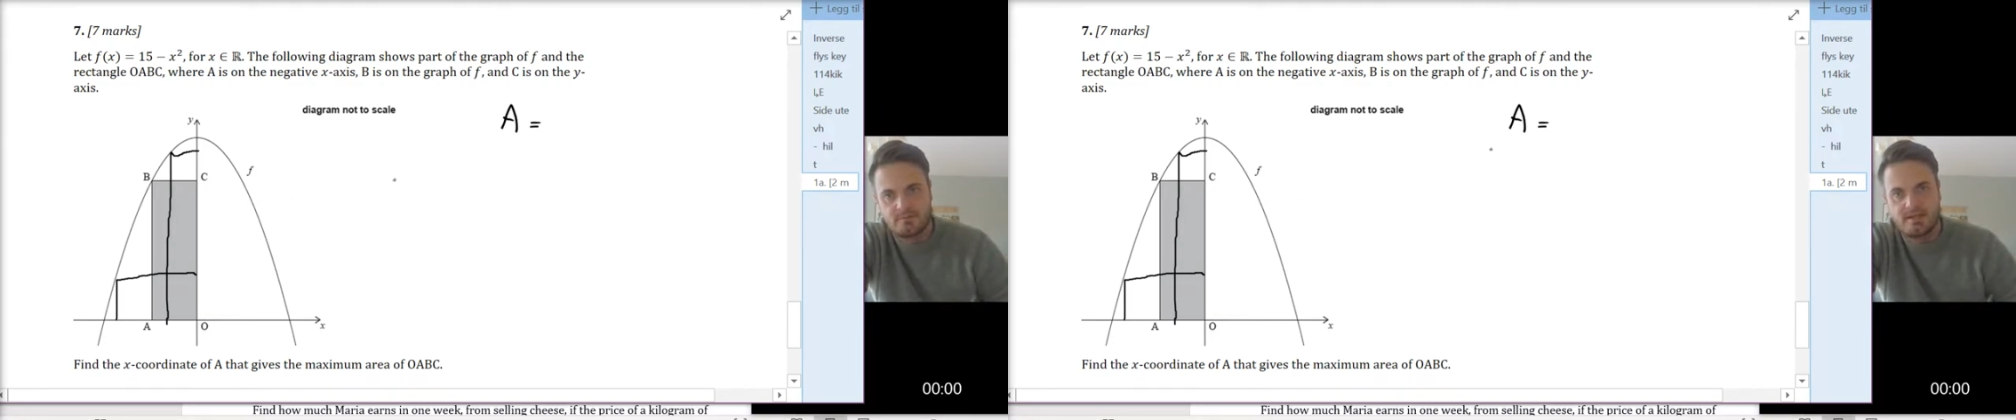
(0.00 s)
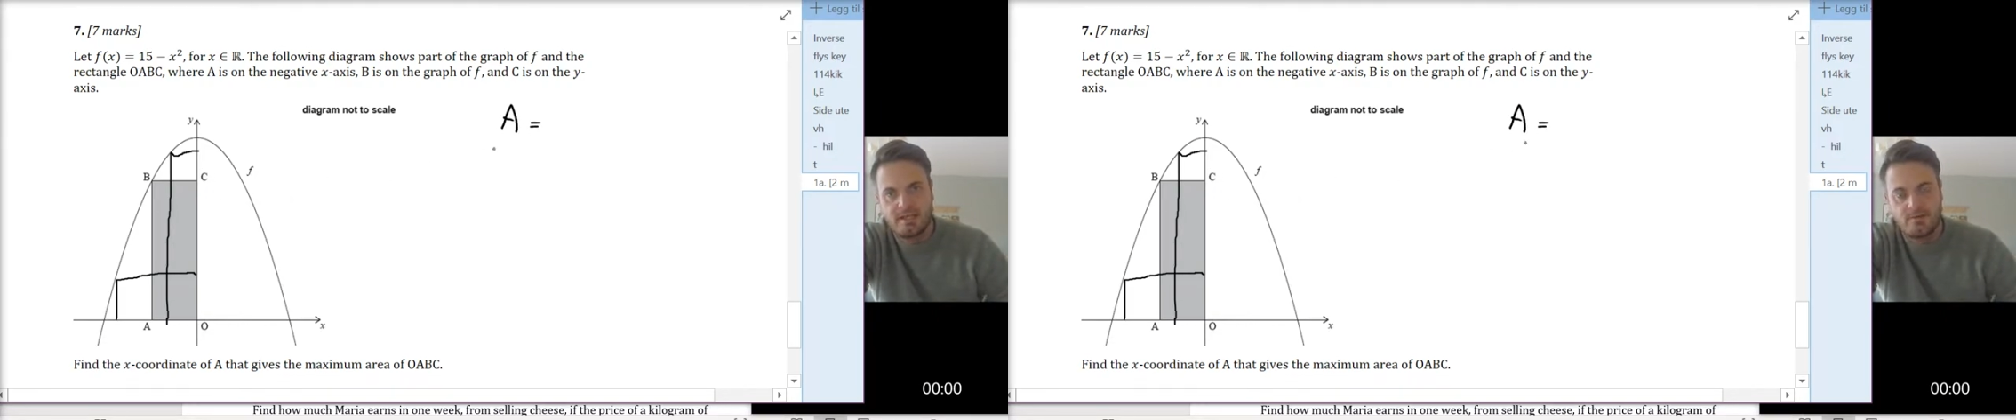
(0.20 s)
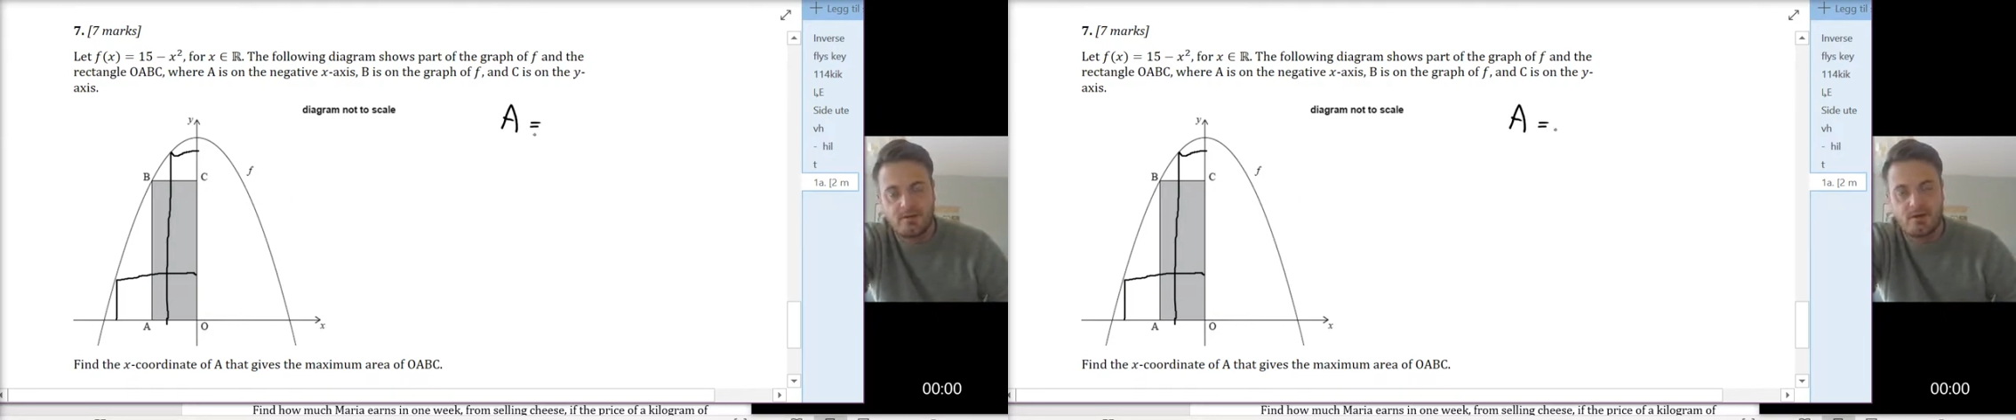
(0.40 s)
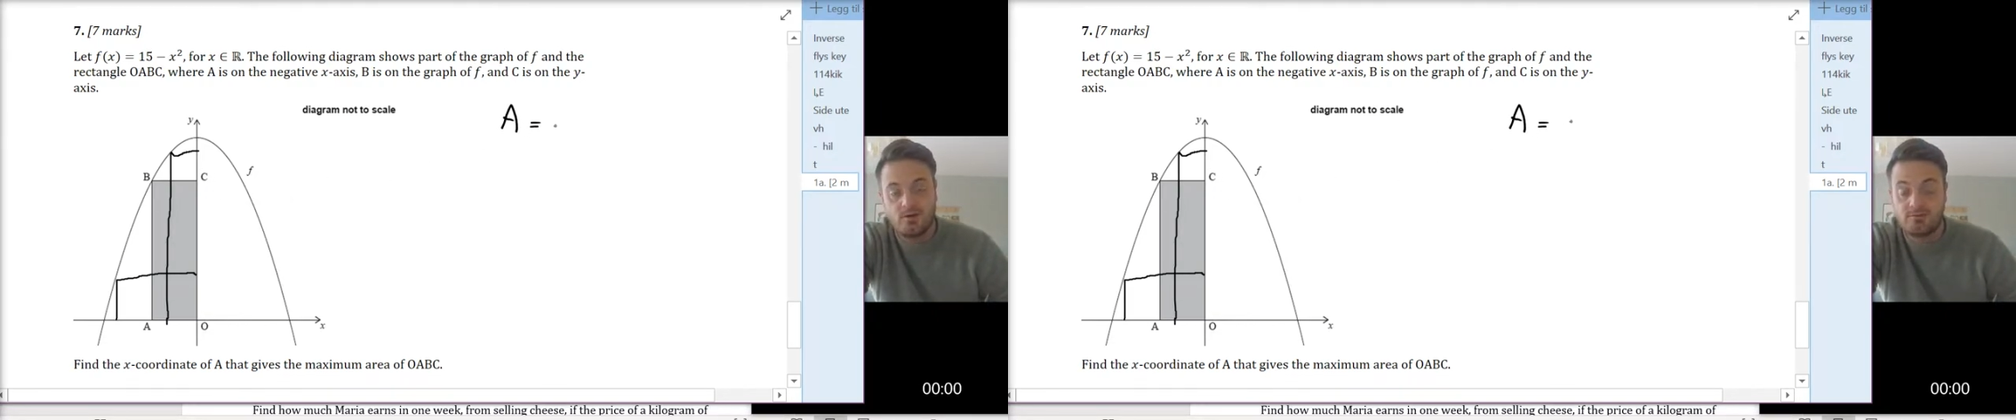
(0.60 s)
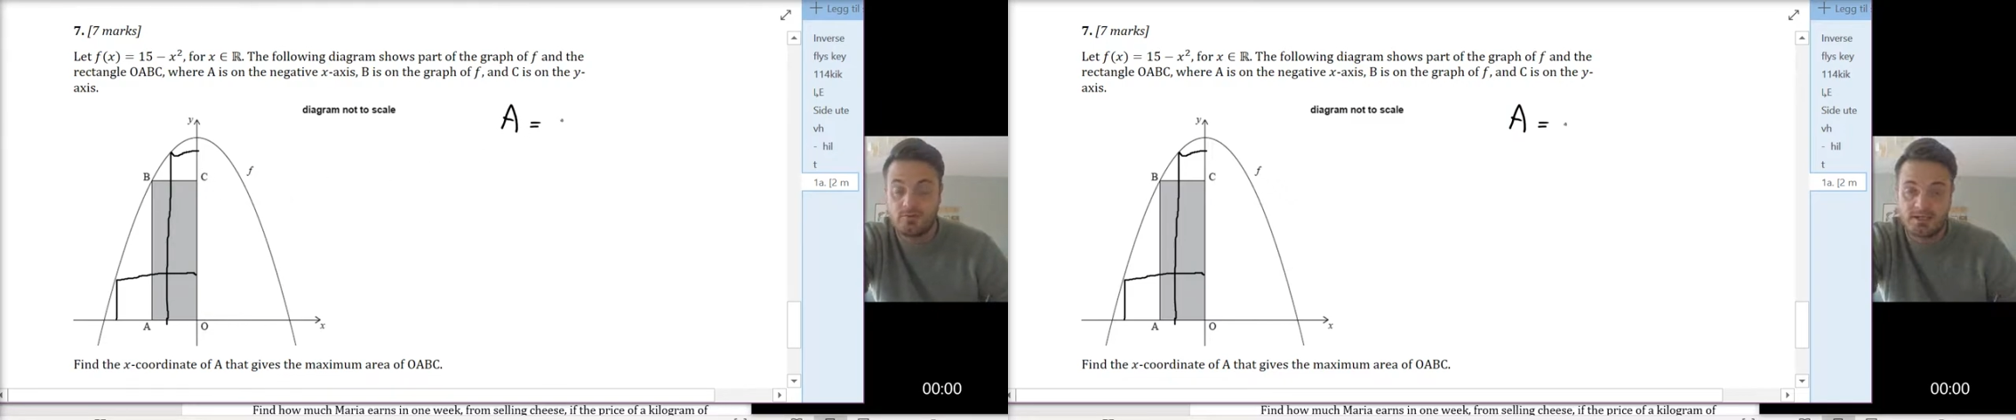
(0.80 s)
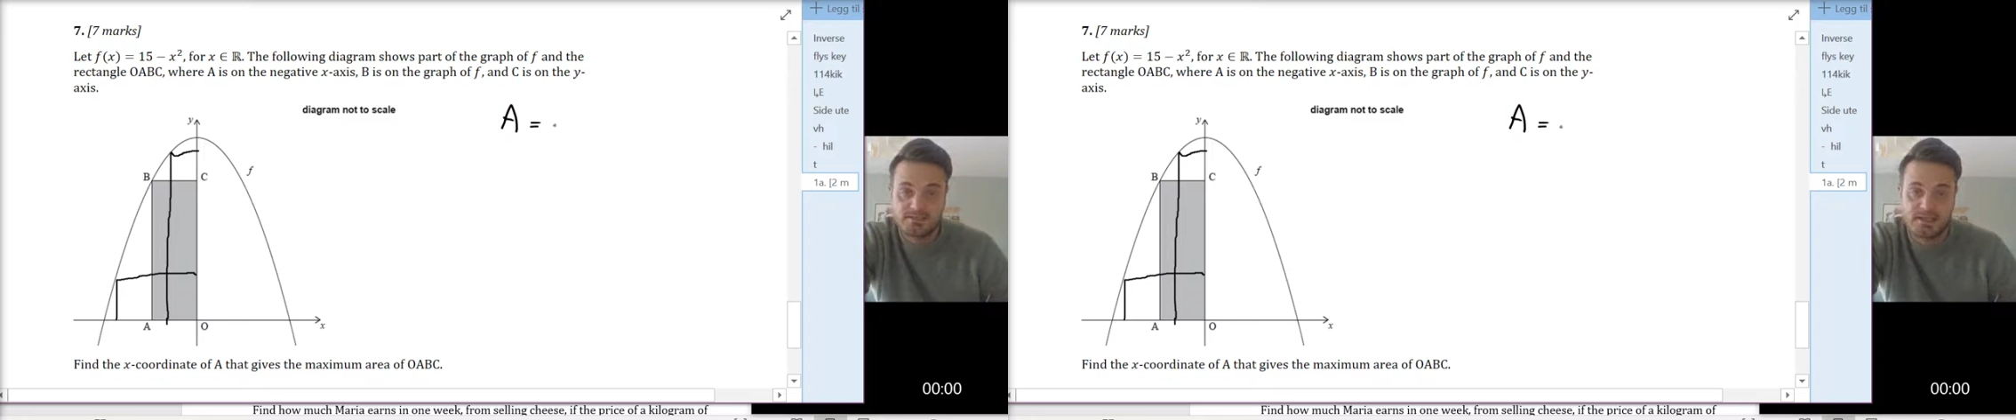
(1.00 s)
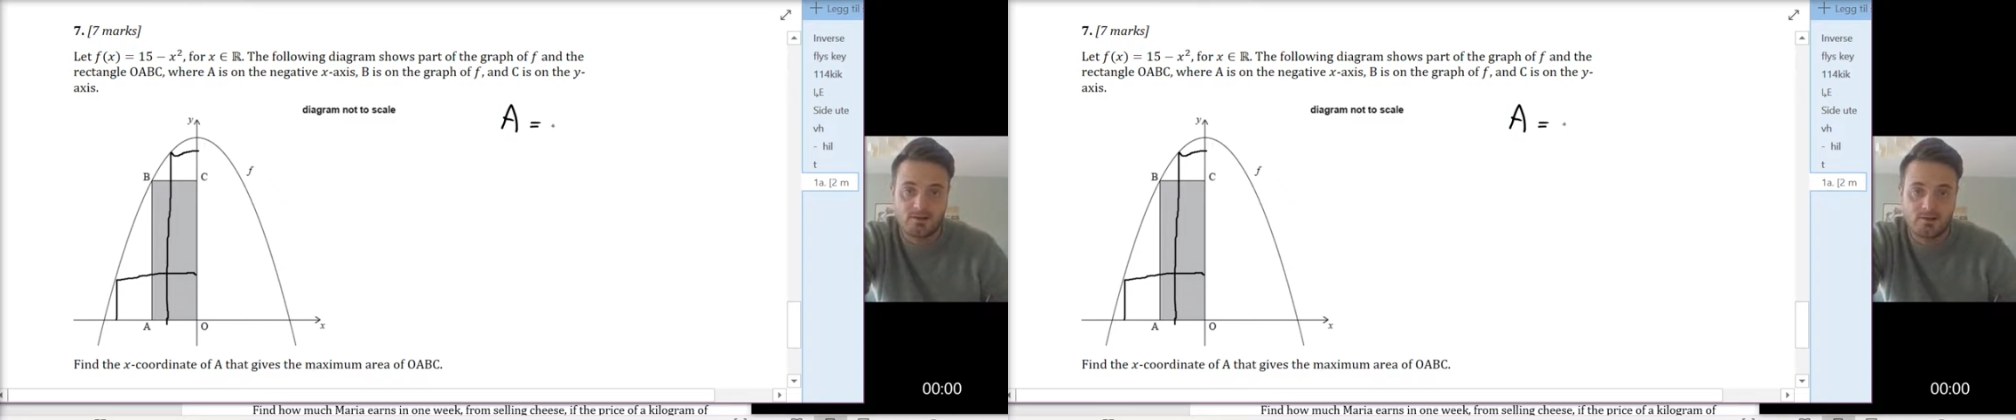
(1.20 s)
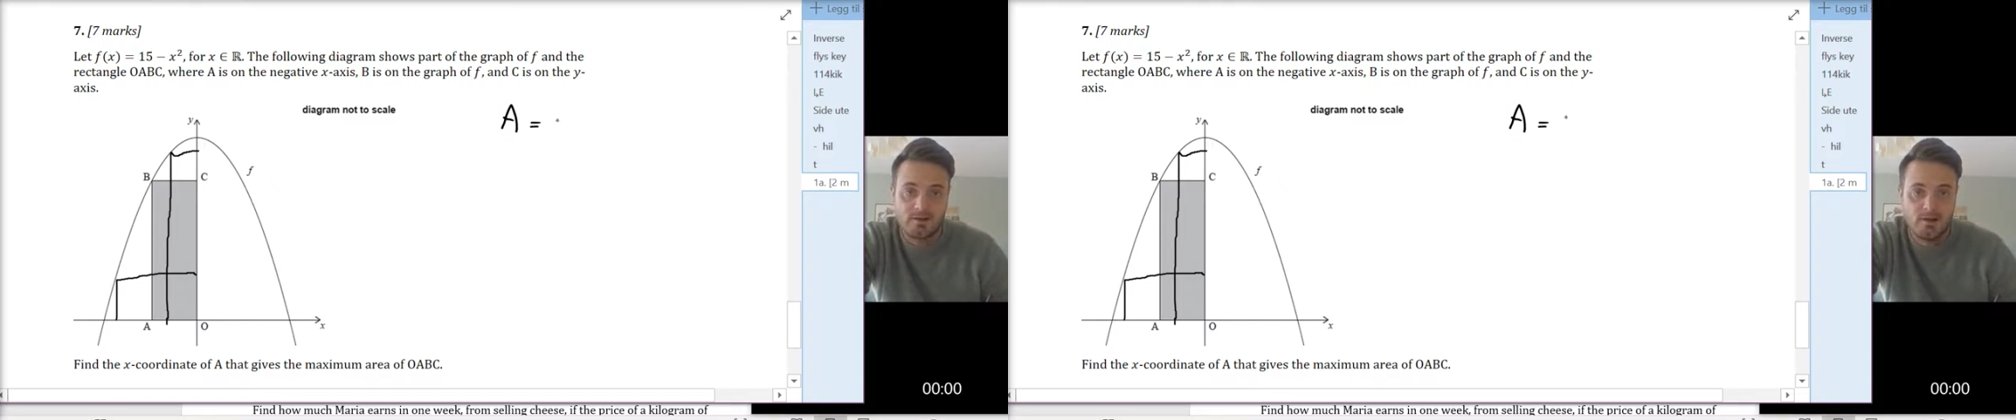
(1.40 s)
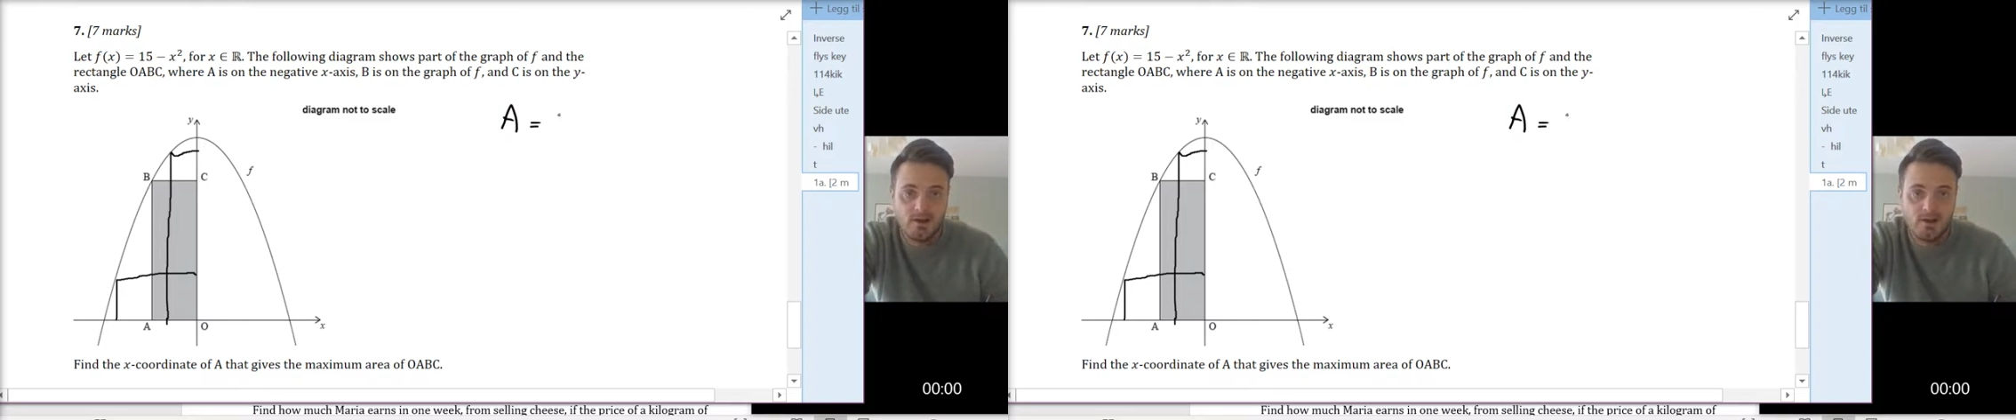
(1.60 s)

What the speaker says: area of a rectangle,